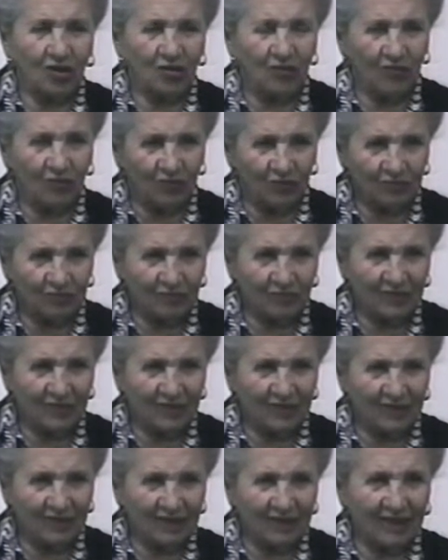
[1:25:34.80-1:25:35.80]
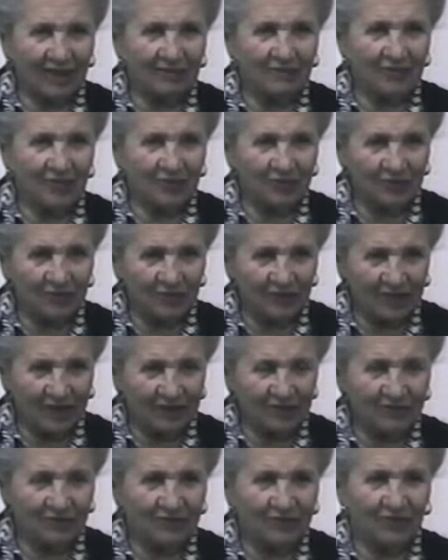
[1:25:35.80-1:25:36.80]
Go home. I'm going to
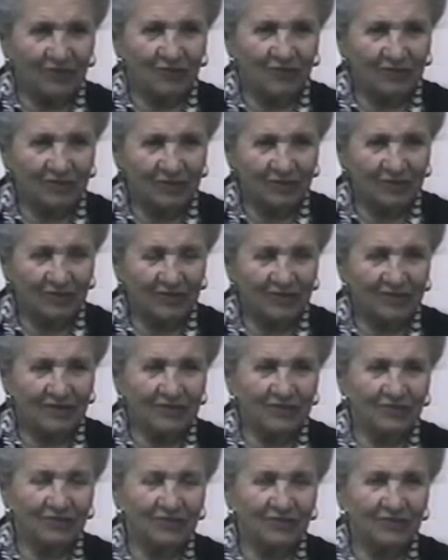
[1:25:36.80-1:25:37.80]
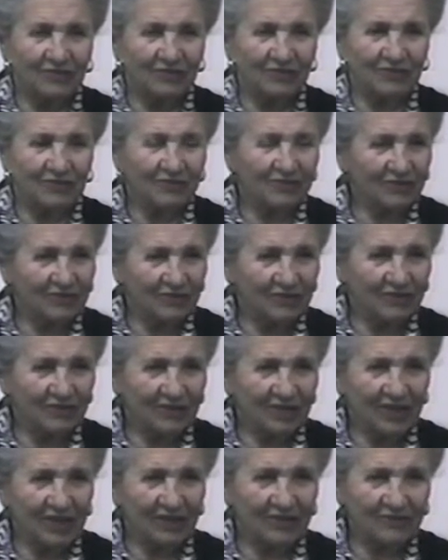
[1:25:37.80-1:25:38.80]
let you go with, to your
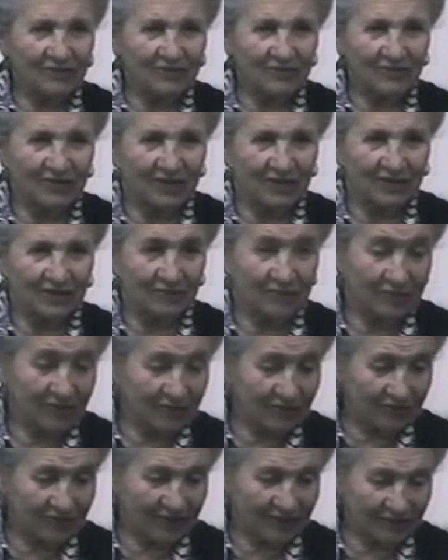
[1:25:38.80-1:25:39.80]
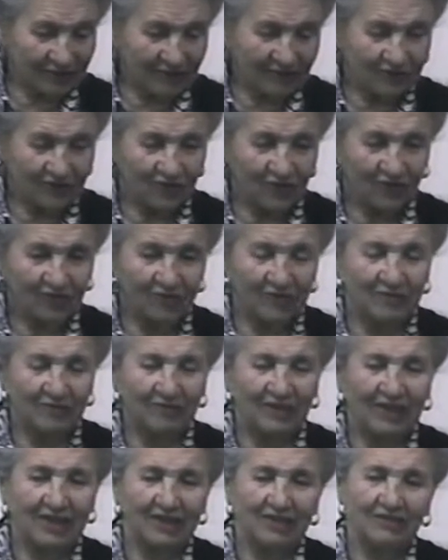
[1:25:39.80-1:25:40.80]
house here, because I had told
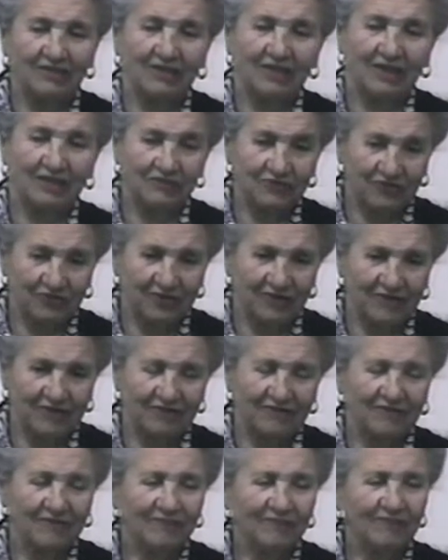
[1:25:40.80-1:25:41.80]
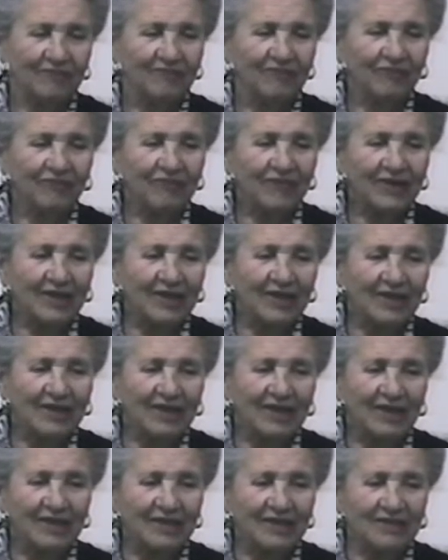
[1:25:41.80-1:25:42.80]
him I had a house here.
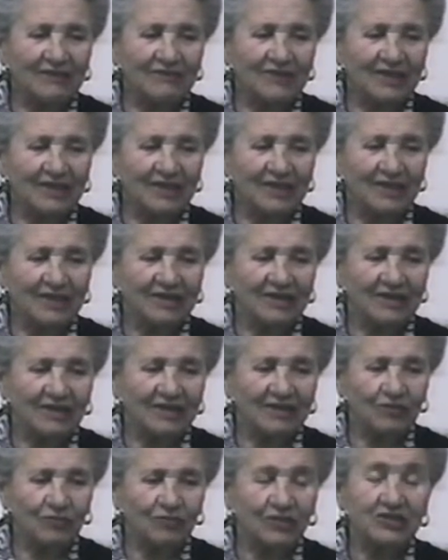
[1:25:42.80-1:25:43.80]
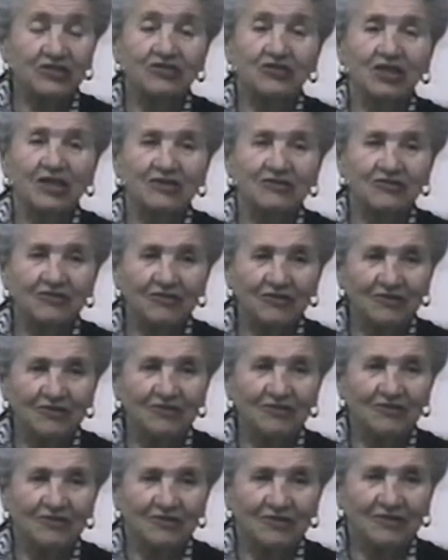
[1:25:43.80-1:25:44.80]
I lived then in Westchester.